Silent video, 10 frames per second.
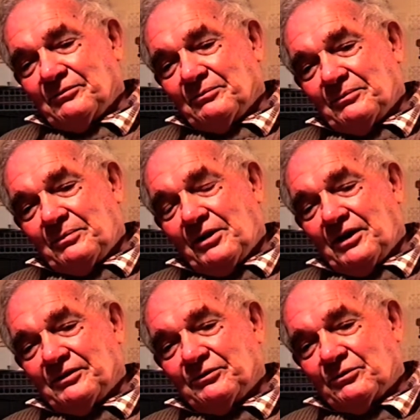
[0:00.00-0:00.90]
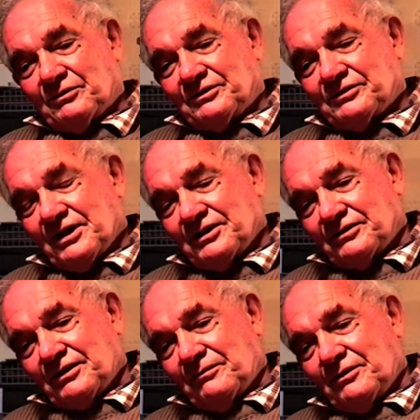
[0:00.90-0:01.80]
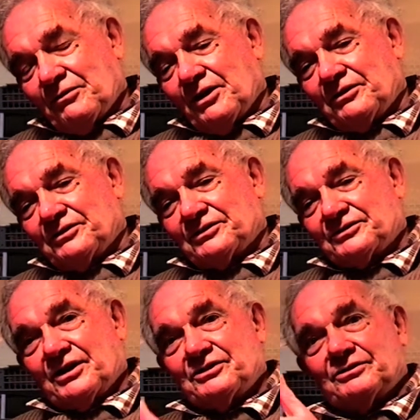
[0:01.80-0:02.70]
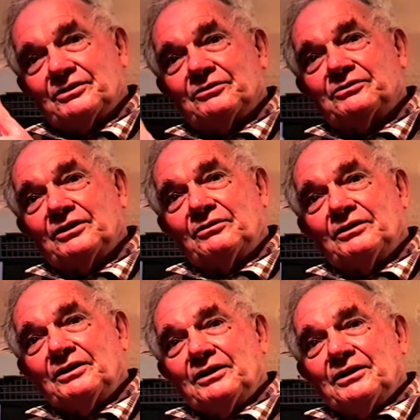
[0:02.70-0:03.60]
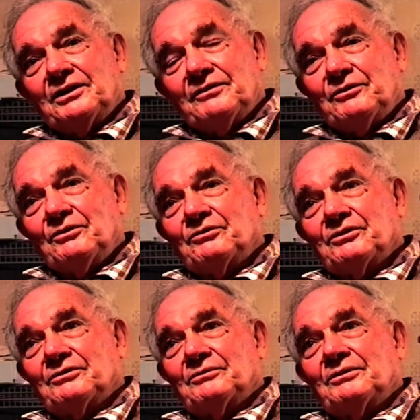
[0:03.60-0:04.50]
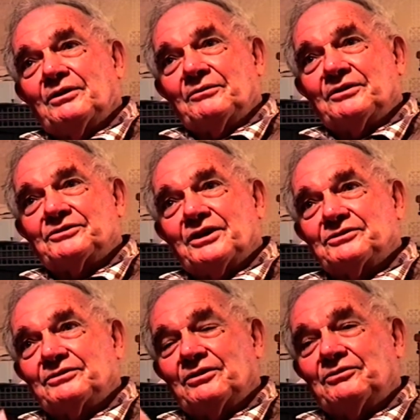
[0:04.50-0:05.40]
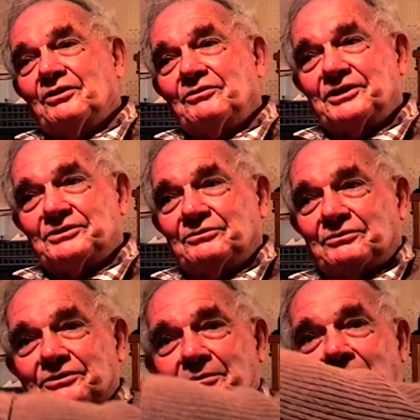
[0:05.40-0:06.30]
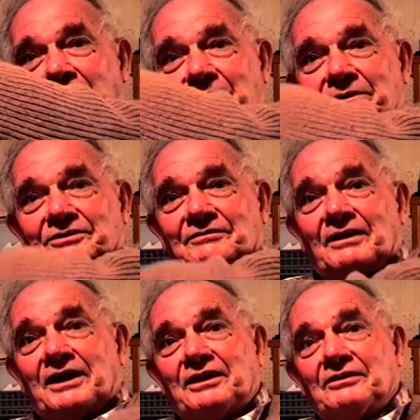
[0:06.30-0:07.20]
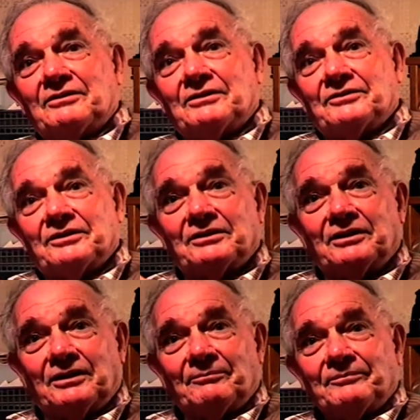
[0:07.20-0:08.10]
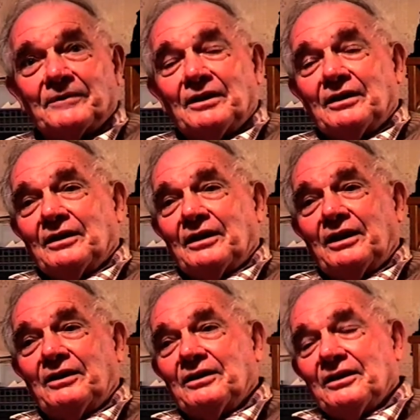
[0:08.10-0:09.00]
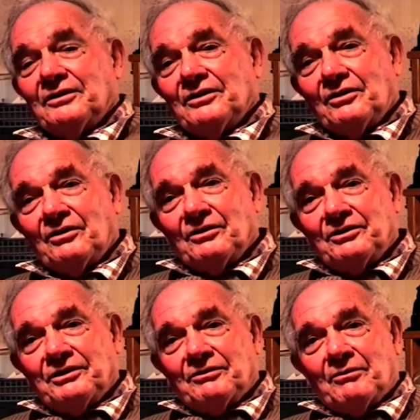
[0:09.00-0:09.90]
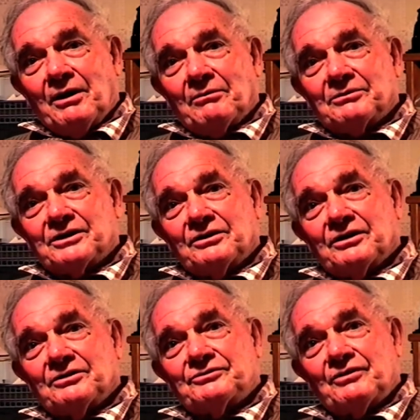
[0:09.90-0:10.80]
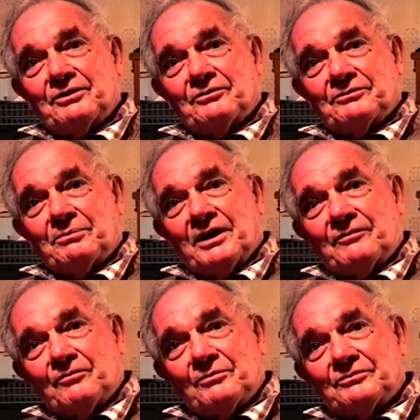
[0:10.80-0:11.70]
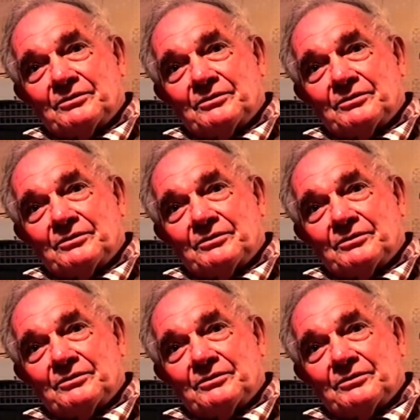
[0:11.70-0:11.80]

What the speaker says: by the Auckland station over the road is the station hotel. And if you look at the station hotel, next to it there's a blank piece of land. There's nothing there. And the whole idea of the railway was going to go straight off the platforms